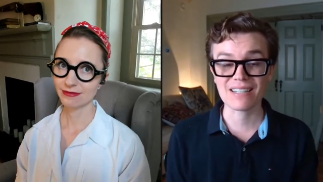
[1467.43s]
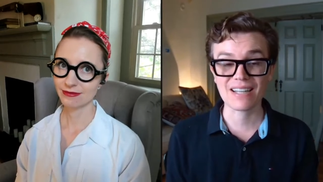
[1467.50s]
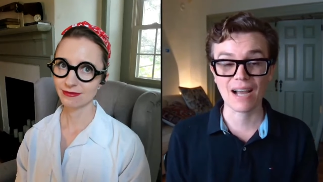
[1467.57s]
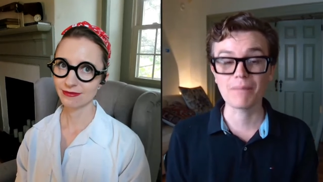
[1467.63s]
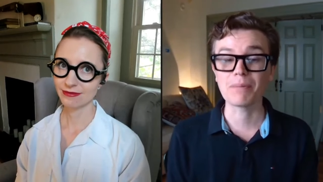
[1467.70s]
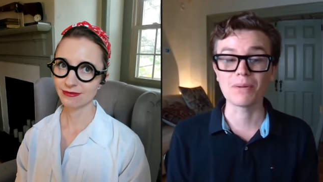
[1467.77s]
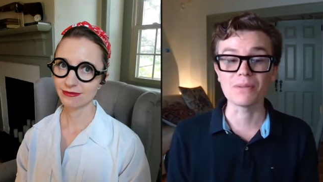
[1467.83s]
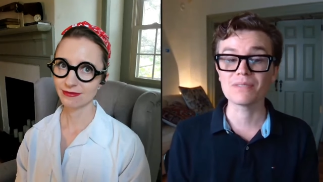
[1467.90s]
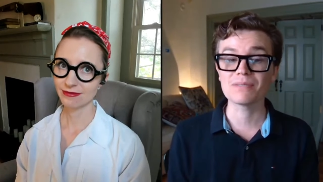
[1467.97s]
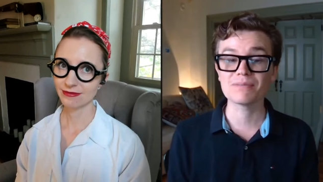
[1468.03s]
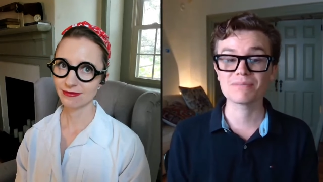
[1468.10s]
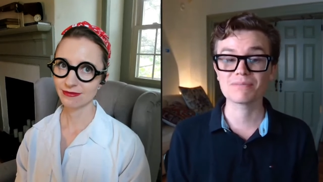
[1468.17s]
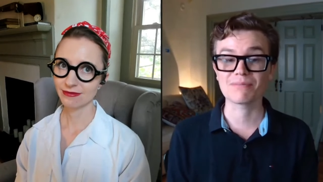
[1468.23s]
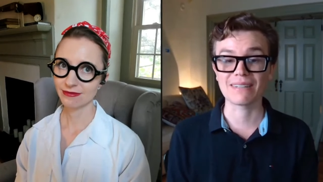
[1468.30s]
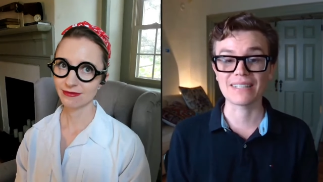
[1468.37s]
Speaker 1: couple
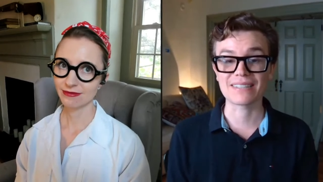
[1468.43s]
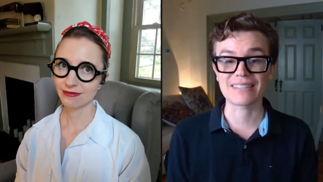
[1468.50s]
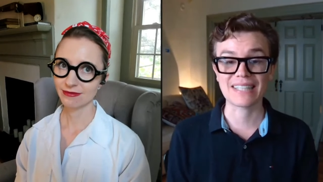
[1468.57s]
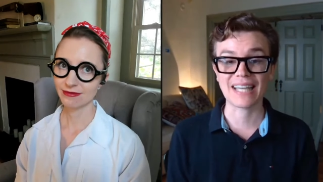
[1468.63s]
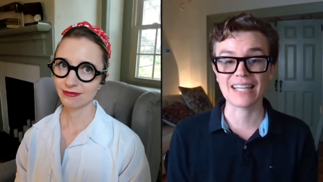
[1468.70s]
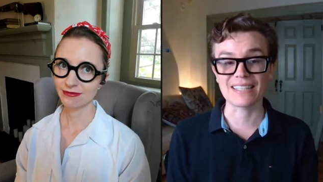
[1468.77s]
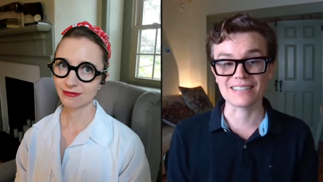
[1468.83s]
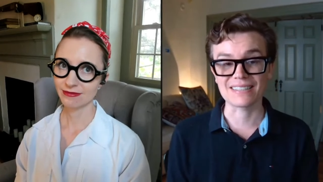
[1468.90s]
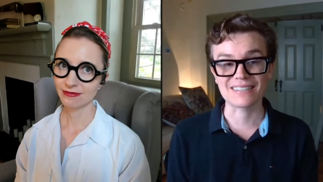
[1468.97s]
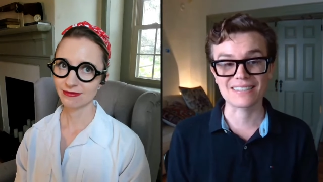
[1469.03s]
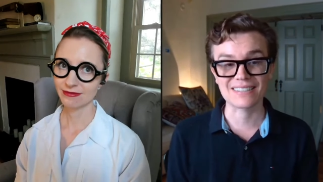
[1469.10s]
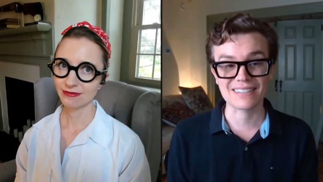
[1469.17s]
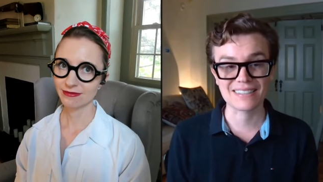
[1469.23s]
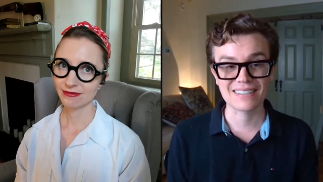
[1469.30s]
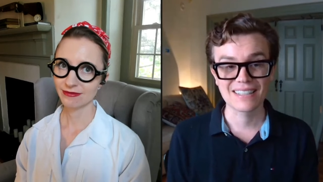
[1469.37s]
with
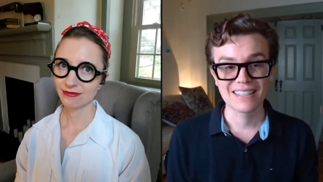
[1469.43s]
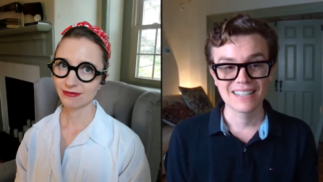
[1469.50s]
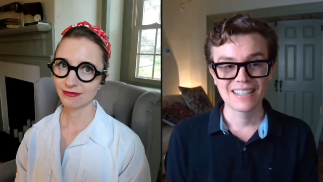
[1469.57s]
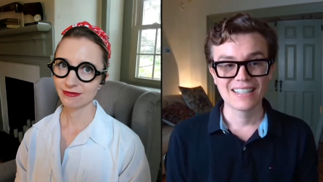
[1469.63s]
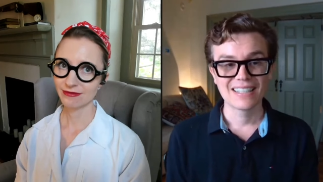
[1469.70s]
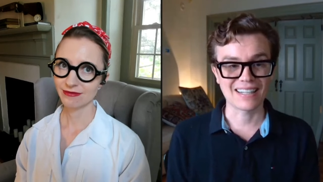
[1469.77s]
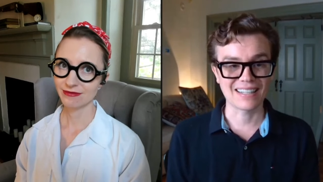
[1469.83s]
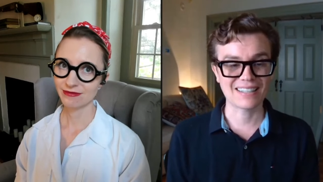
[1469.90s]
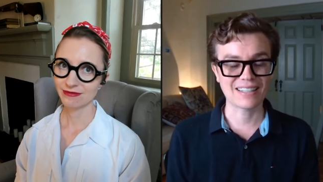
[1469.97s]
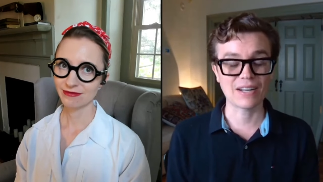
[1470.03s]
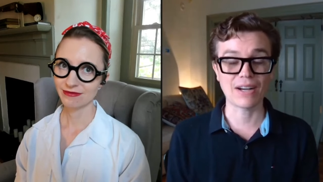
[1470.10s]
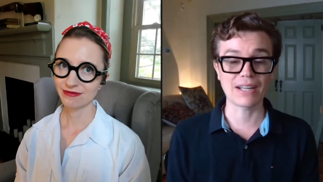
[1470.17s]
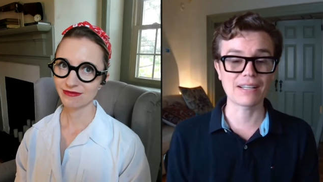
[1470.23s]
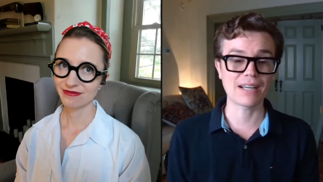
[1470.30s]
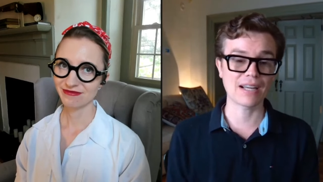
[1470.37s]
kids. You
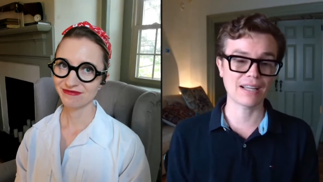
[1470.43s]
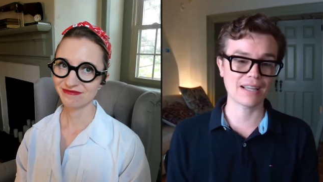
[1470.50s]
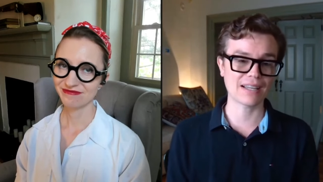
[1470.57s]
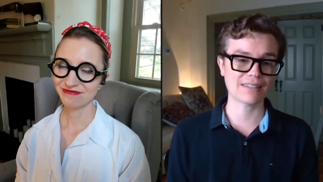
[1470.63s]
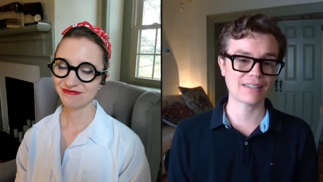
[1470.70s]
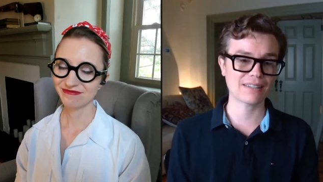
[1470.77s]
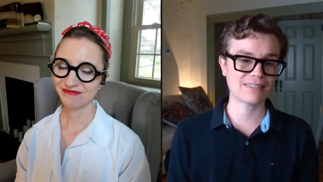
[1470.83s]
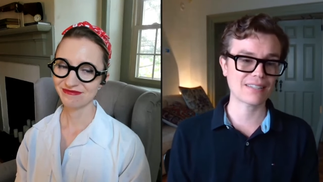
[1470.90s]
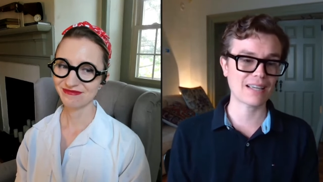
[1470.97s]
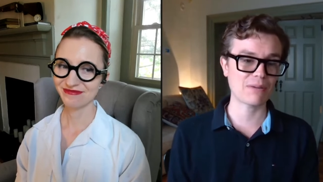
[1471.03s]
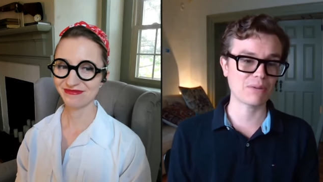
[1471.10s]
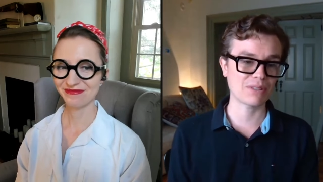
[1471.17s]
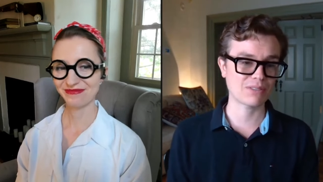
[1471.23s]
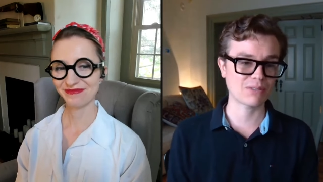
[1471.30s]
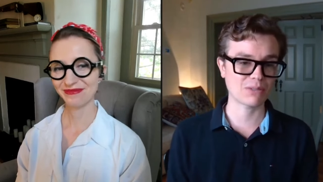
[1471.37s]
know, I as I say,
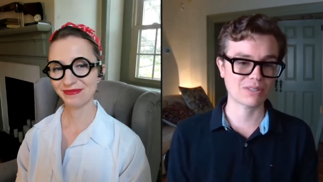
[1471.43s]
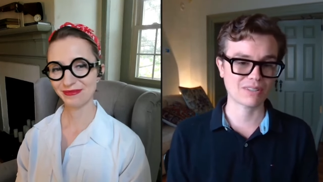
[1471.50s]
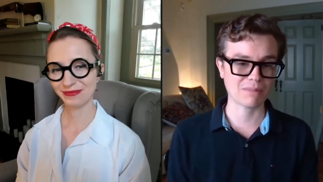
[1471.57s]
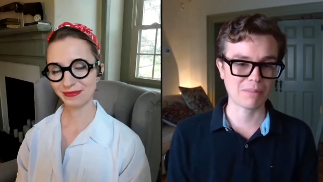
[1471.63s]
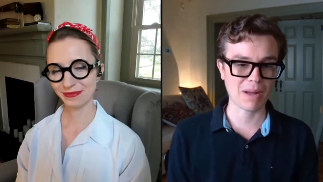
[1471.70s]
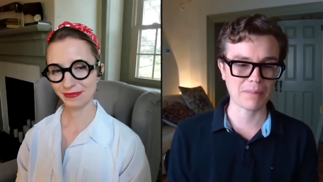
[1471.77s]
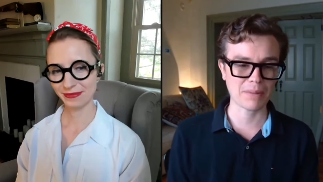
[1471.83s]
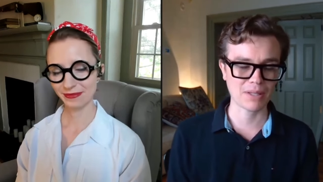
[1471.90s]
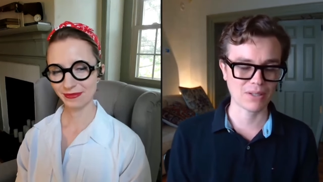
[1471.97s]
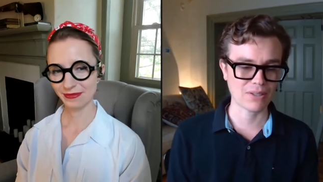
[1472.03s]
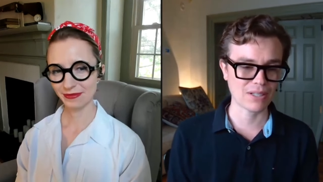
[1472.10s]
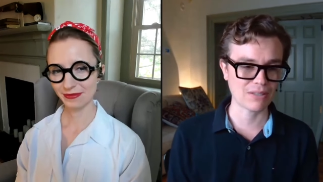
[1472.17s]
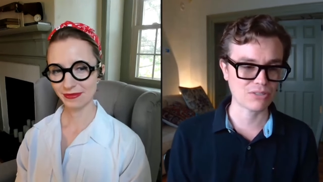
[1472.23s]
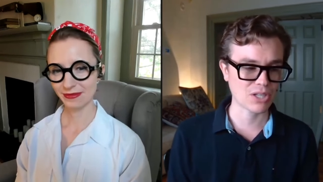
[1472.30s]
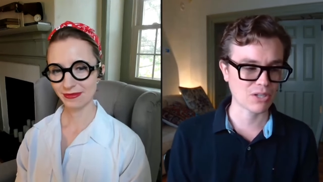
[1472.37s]
was the
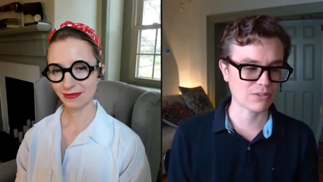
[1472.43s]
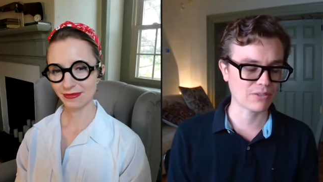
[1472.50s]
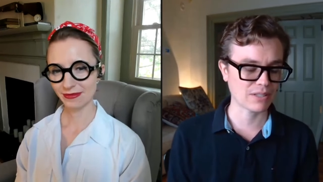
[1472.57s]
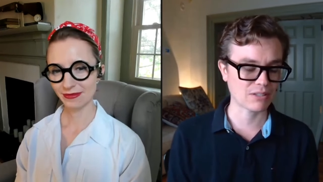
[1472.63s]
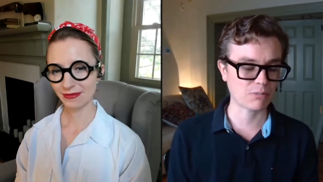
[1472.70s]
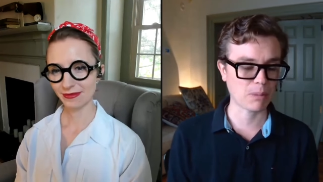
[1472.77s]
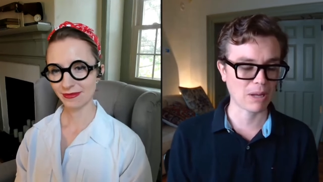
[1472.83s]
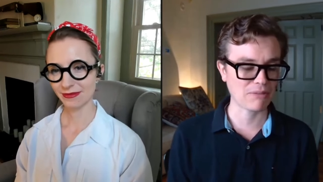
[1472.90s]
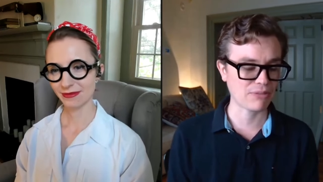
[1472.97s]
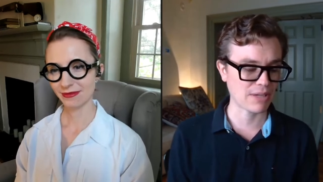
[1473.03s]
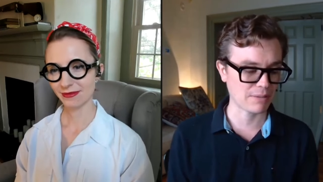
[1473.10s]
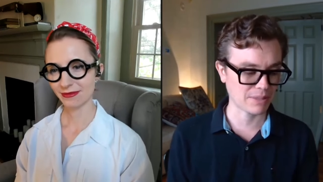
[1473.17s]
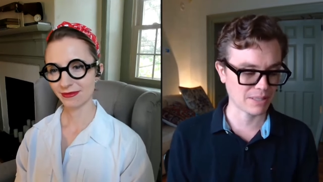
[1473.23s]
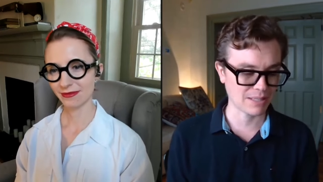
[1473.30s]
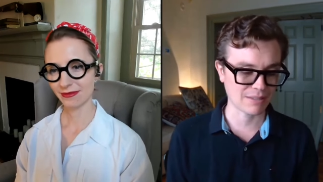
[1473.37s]
popularity of shows like Spy
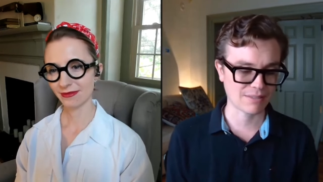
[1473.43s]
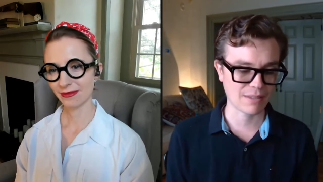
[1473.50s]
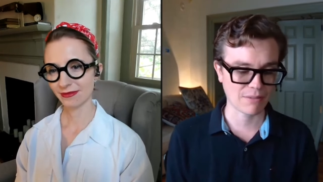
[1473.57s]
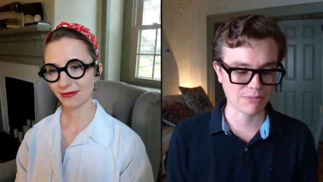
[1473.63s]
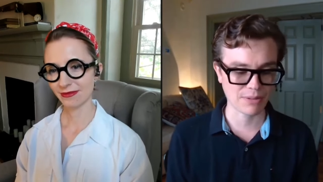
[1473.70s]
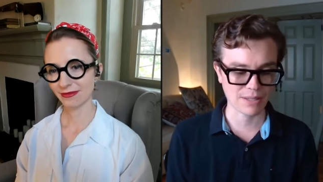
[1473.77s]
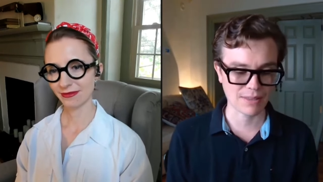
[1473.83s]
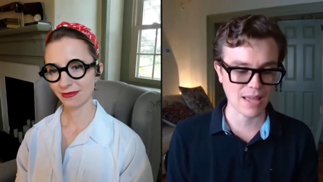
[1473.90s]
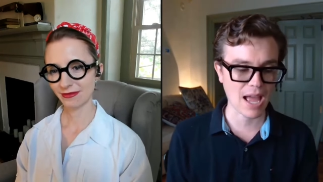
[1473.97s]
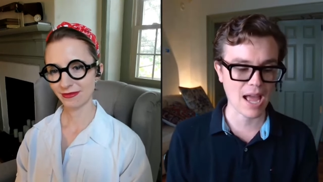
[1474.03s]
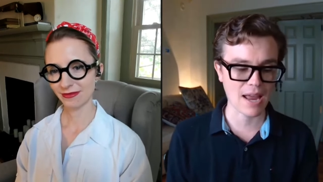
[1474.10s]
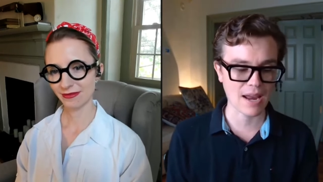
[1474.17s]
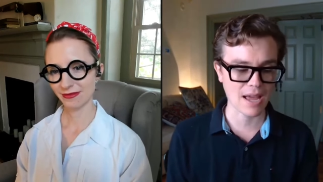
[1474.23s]
Family and stuff like that.